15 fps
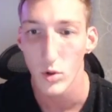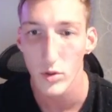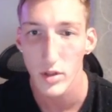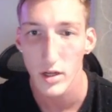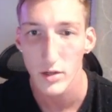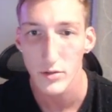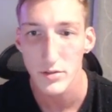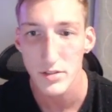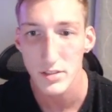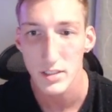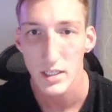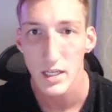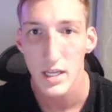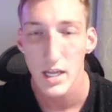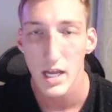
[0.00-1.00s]
those
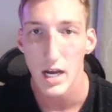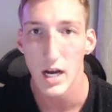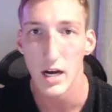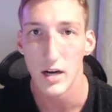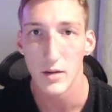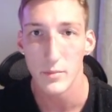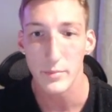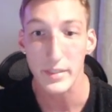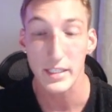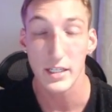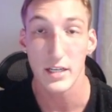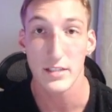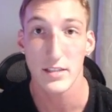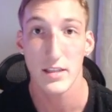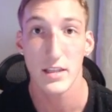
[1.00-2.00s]
um,
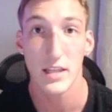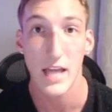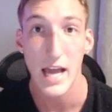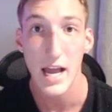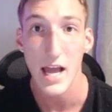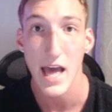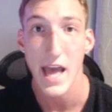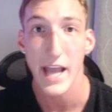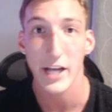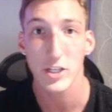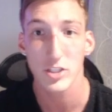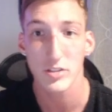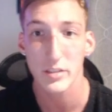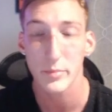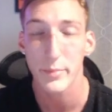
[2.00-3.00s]
because that
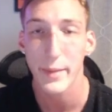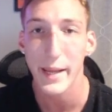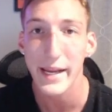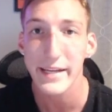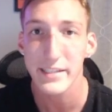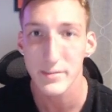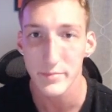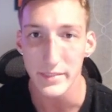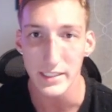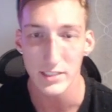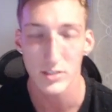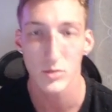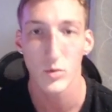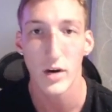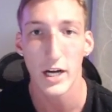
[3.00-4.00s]
actually pained me
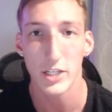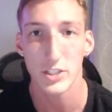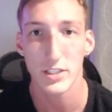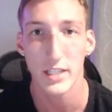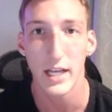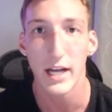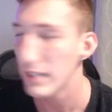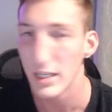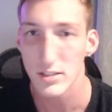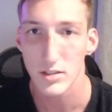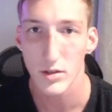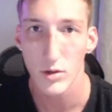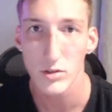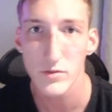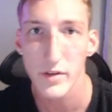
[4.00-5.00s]
to watch that. So
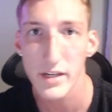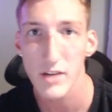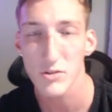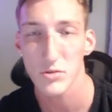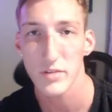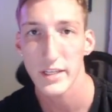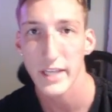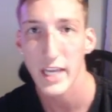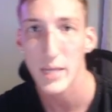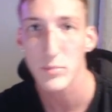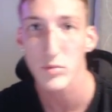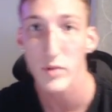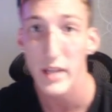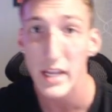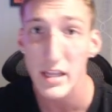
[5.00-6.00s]
those videos were like
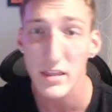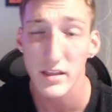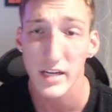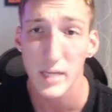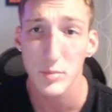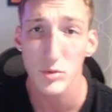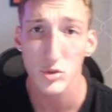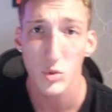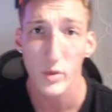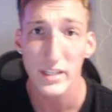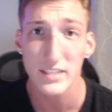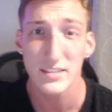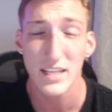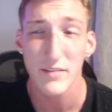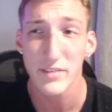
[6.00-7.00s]
April 8th and April
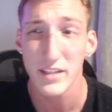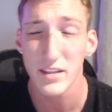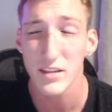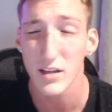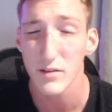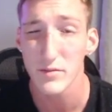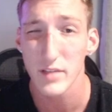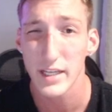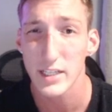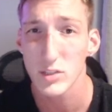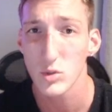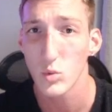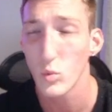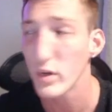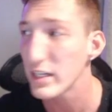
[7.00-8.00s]
27th of like
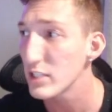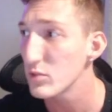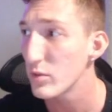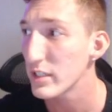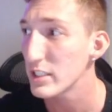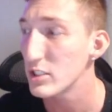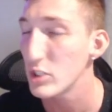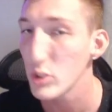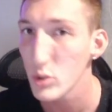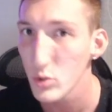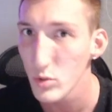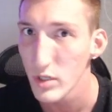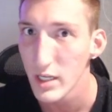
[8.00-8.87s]
2022.